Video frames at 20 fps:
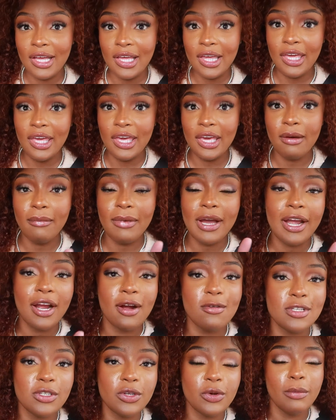yeah my
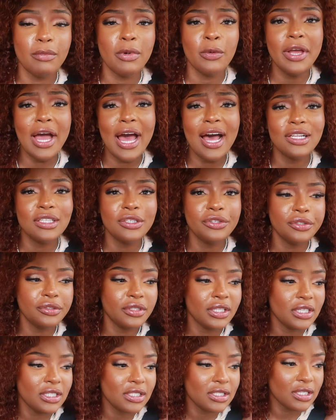air was on but we got little
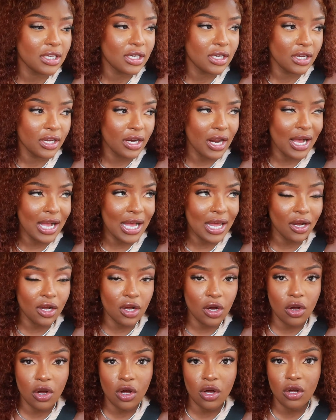things done i gotta
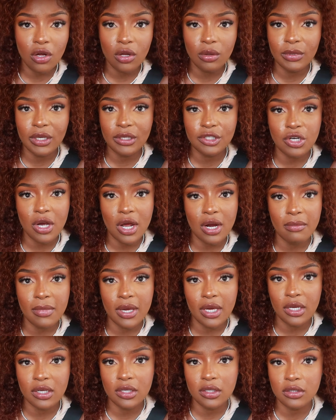go home and try to
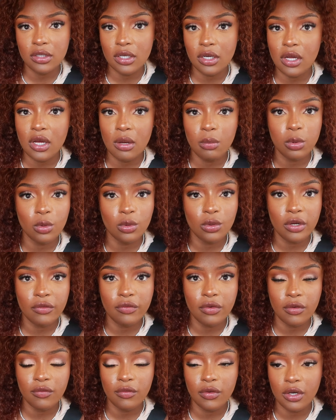make a couple
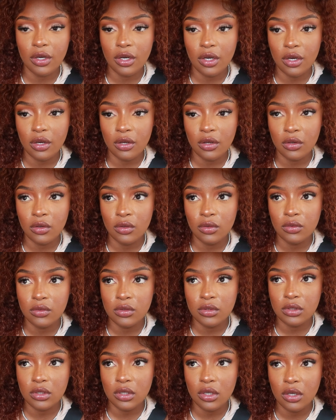different
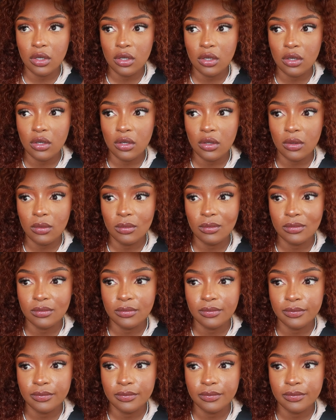videos um